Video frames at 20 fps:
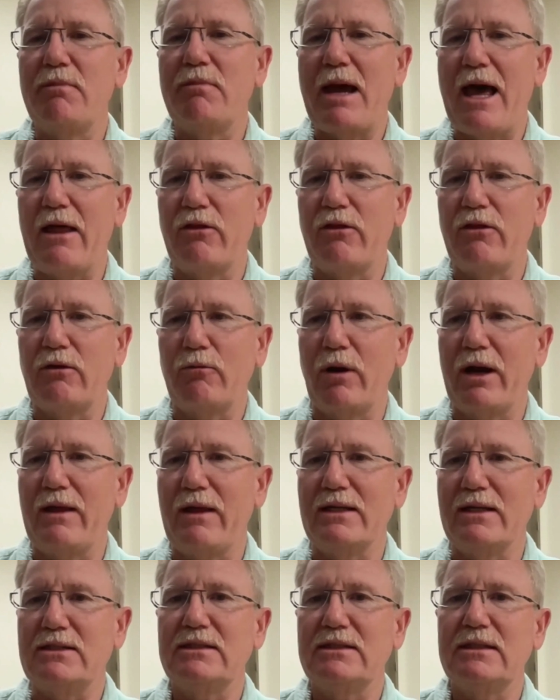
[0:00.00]
pathway
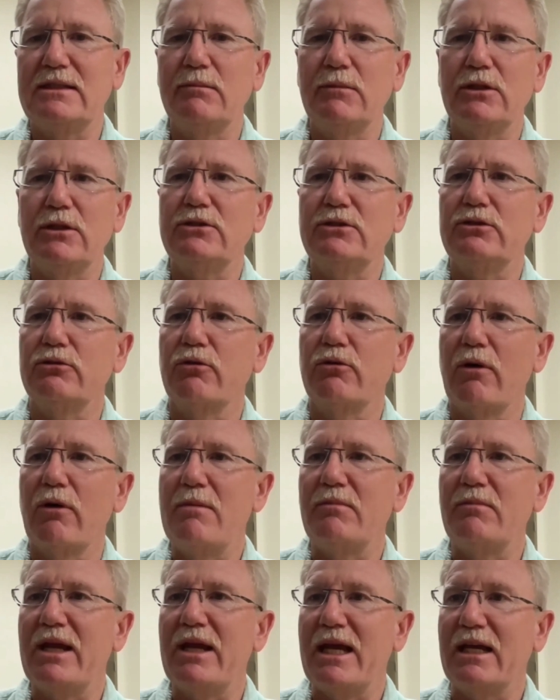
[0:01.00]
that's similar to
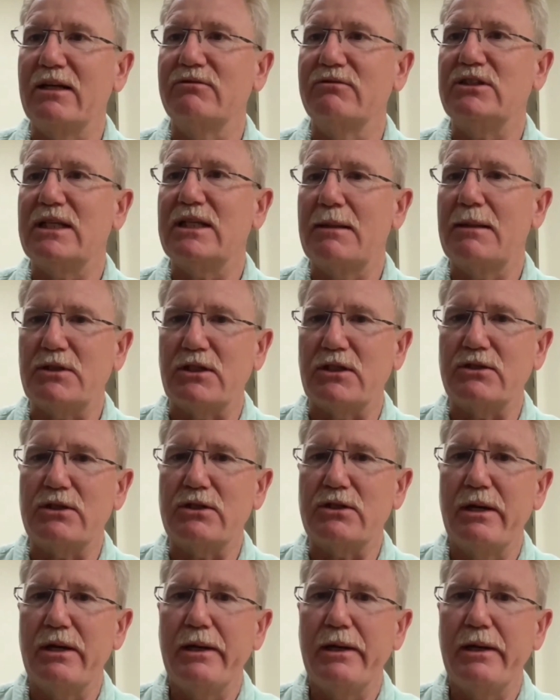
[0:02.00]
gram-negative sepsis.